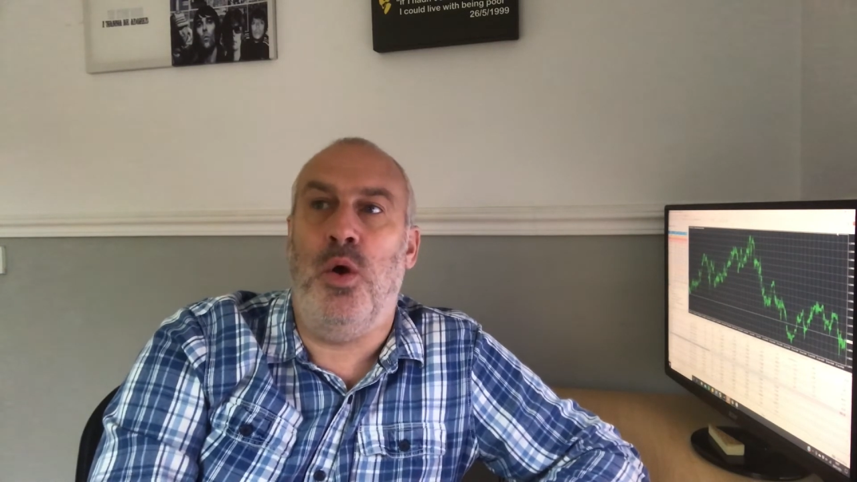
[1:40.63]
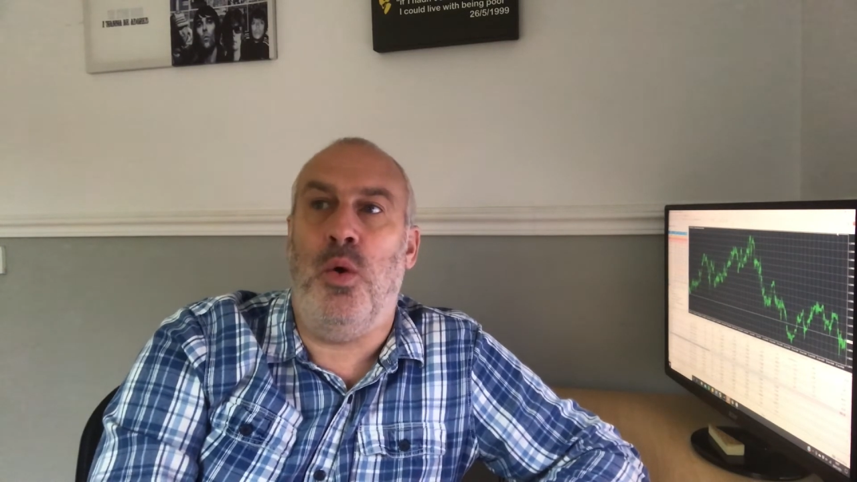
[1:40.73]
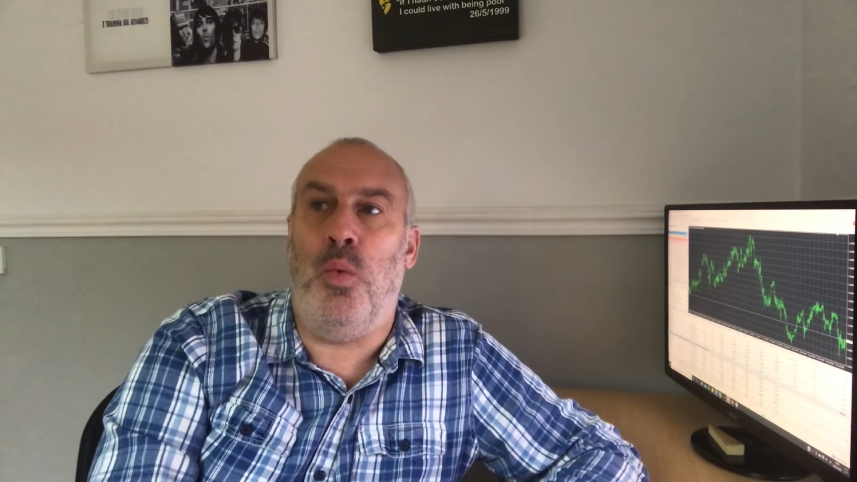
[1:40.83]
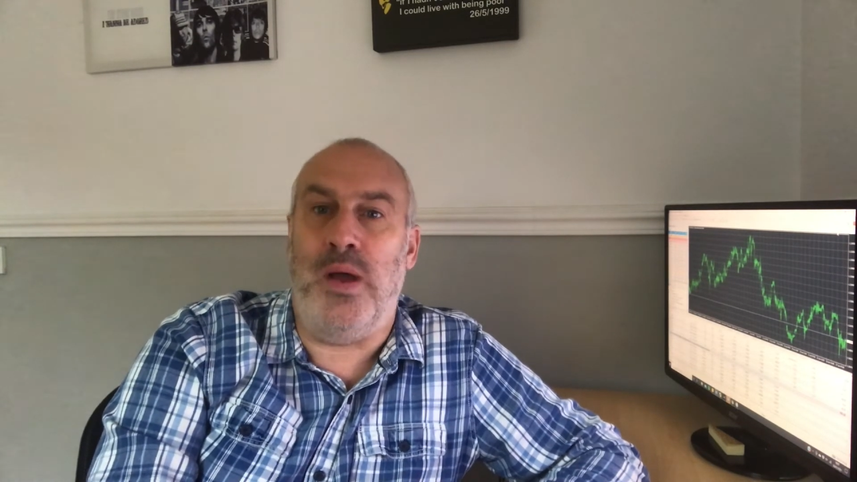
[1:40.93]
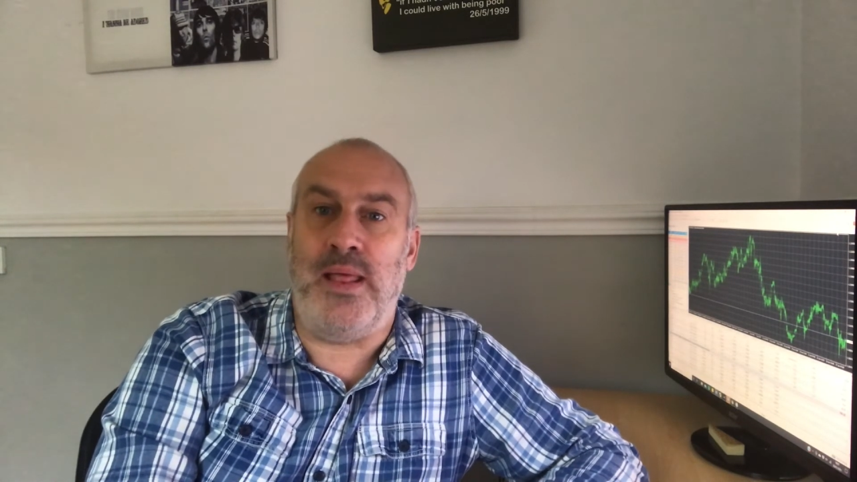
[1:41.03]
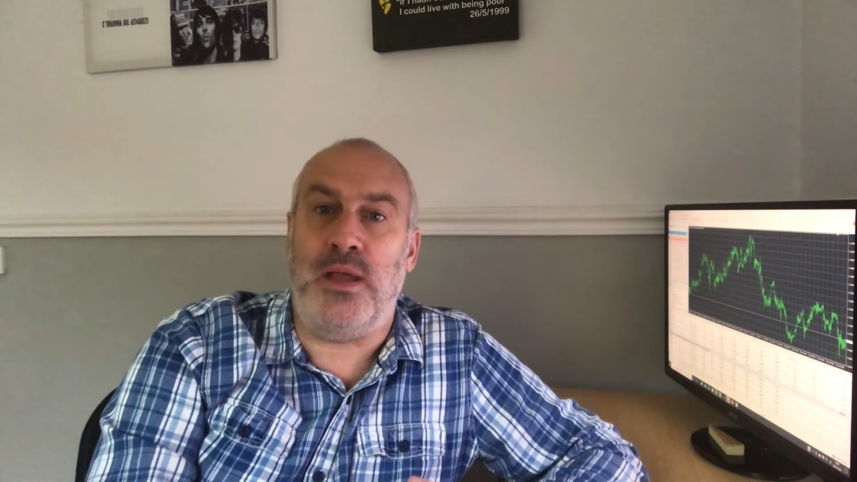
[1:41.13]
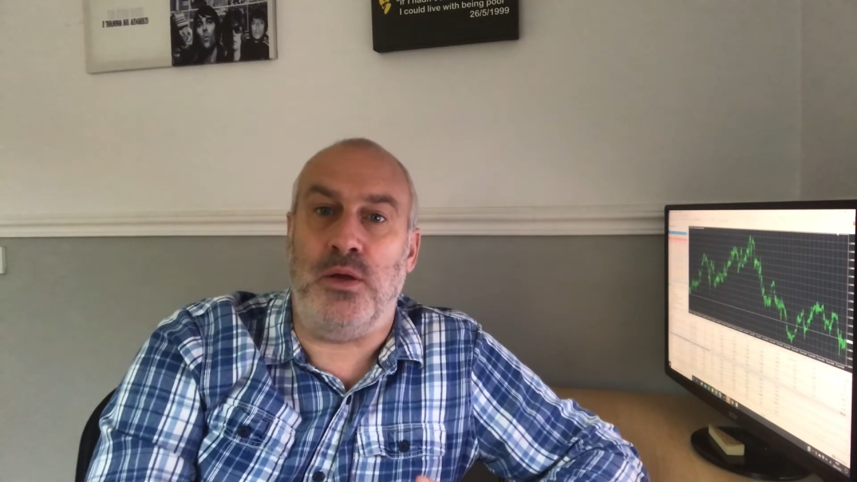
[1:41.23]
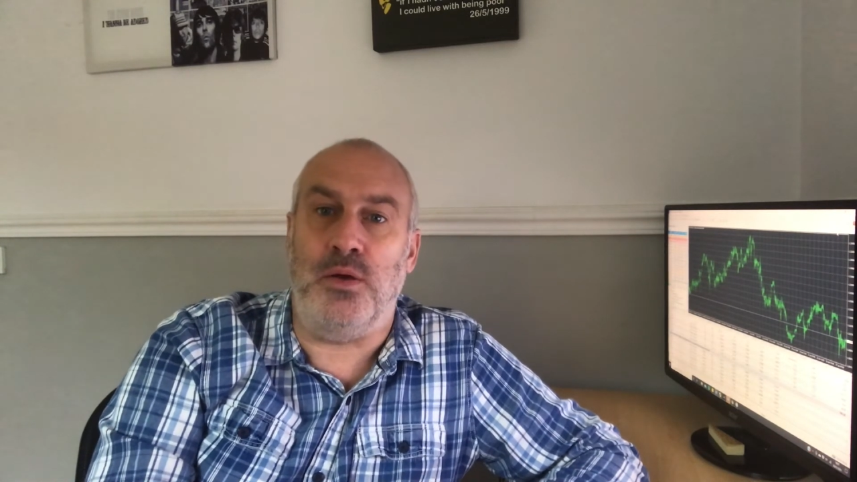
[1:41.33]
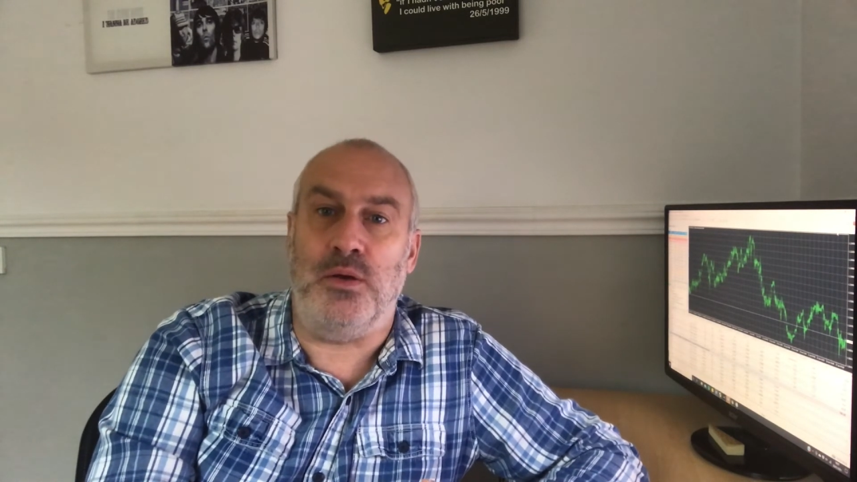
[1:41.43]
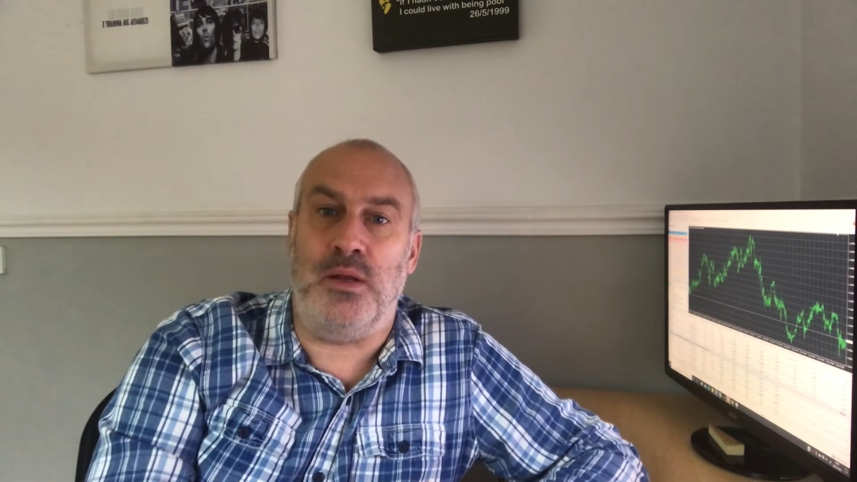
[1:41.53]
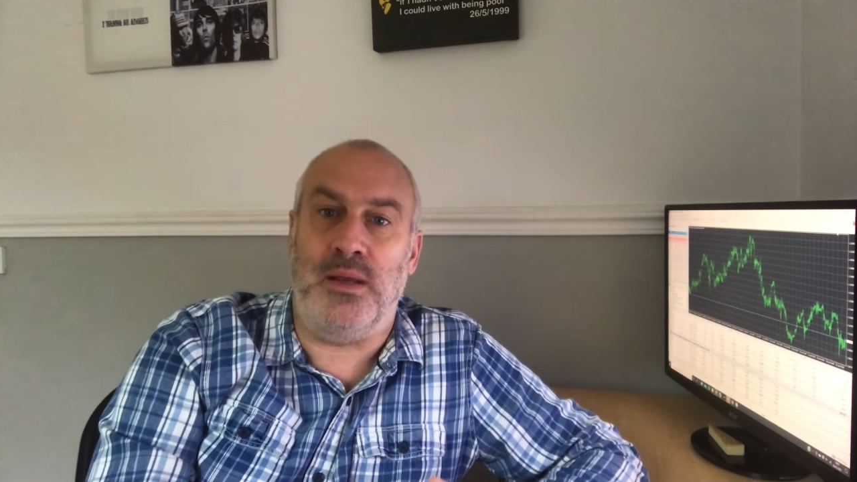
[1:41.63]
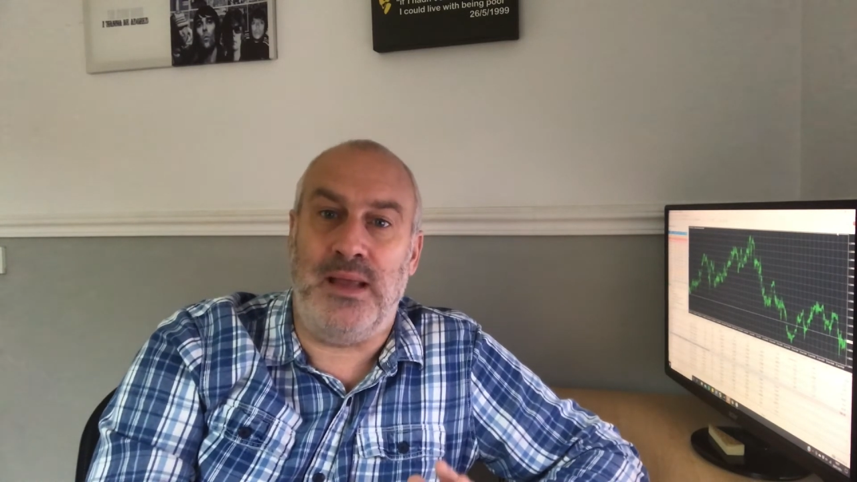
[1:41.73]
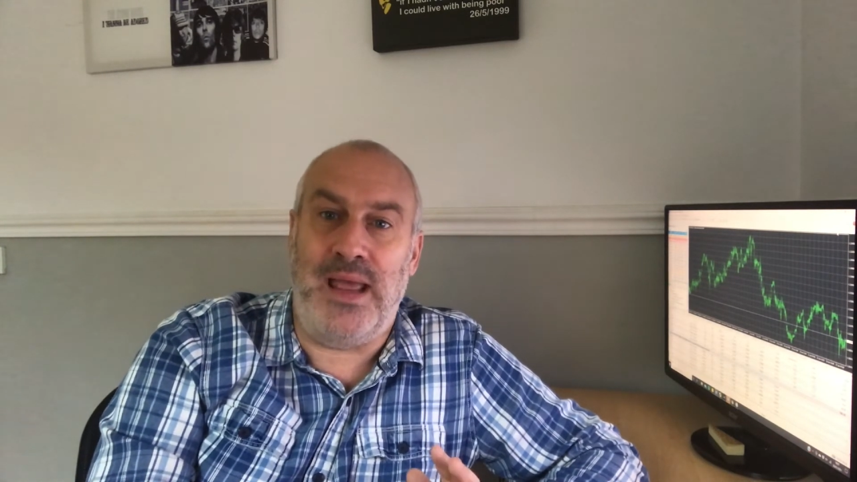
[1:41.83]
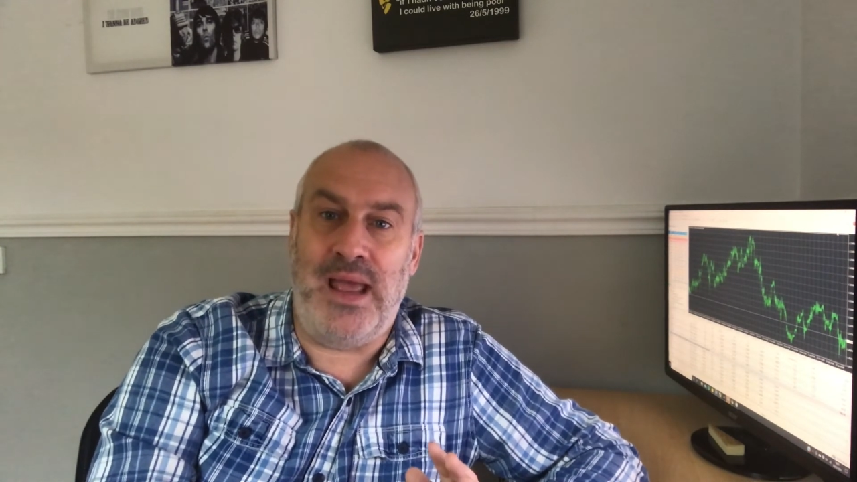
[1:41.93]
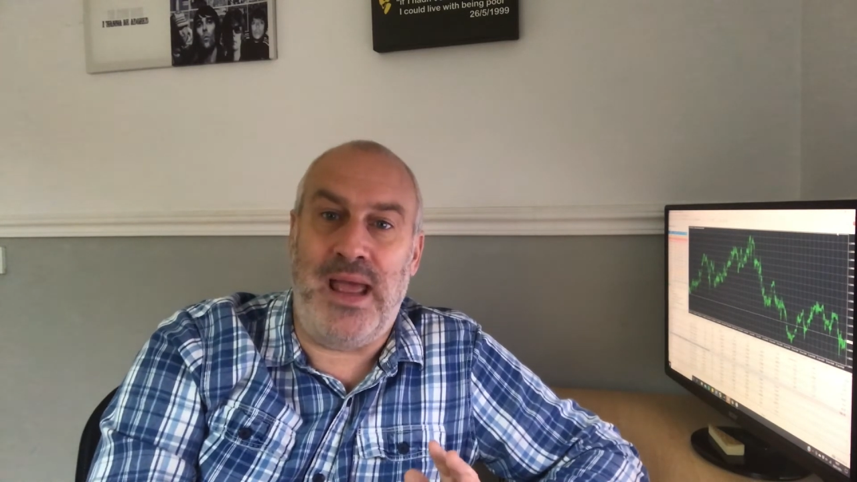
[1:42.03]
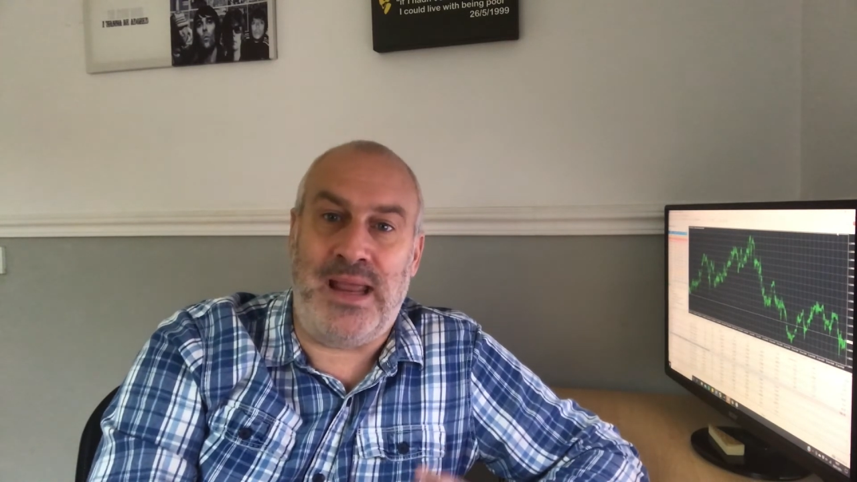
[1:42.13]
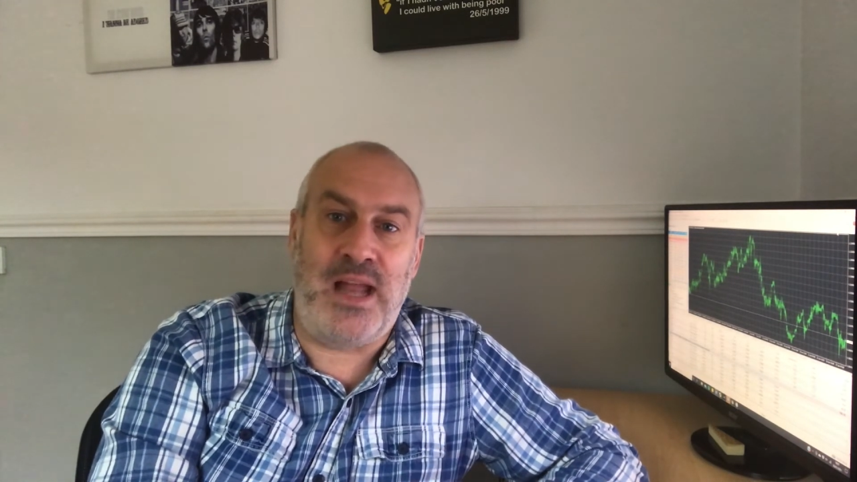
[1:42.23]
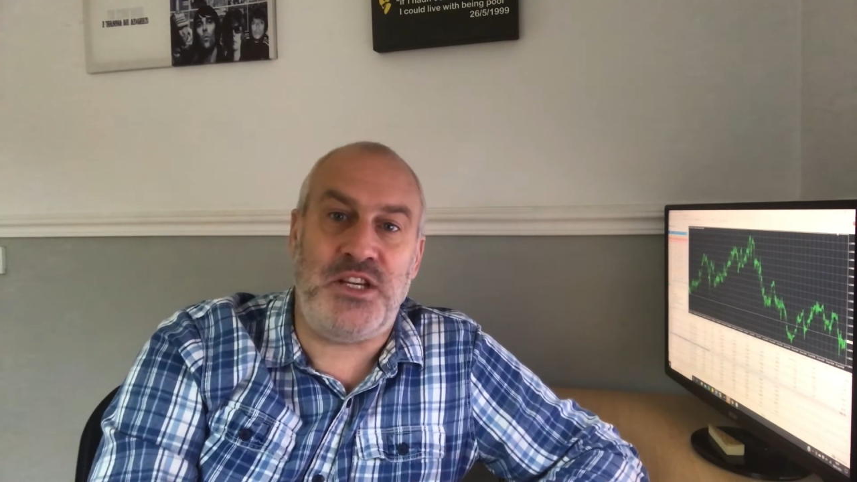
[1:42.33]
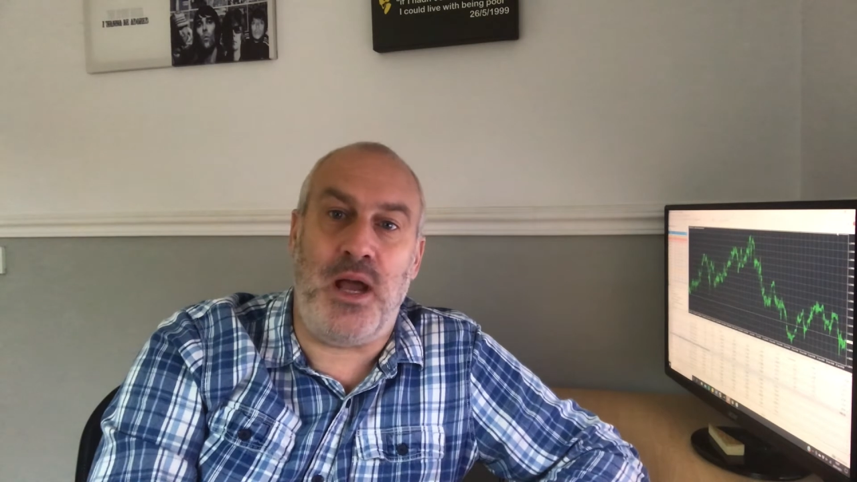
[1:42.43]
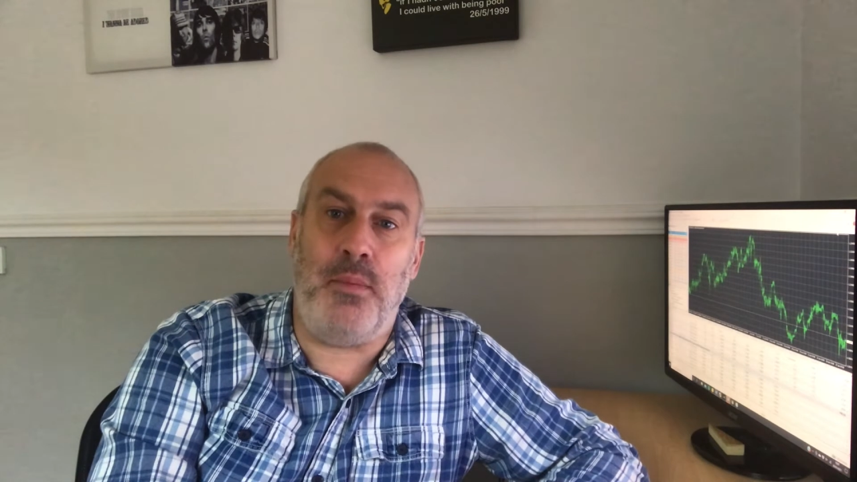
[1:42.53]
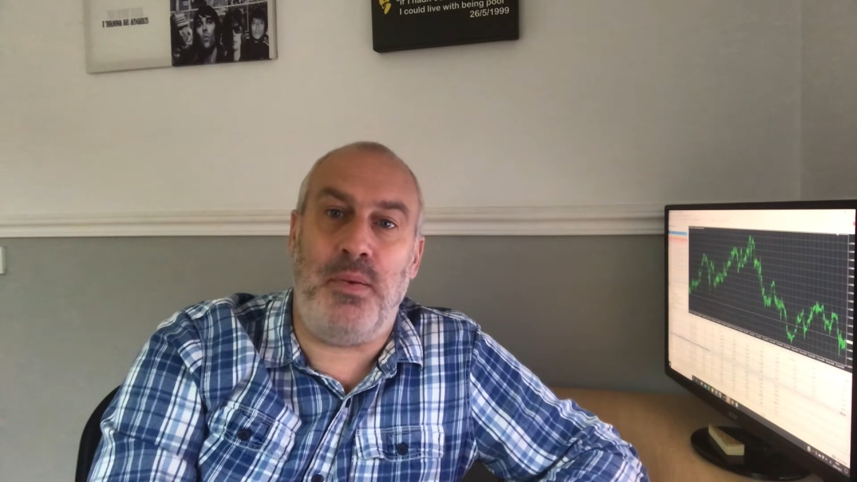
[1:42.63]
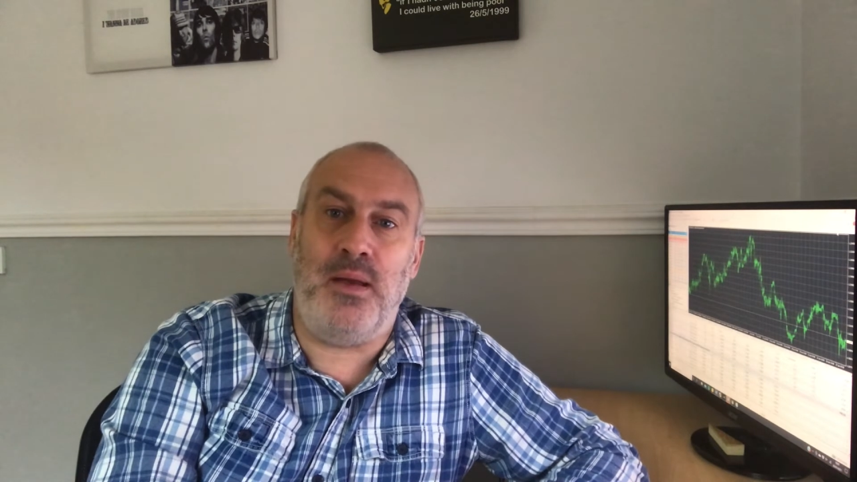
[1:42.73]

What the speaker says: where they could catch up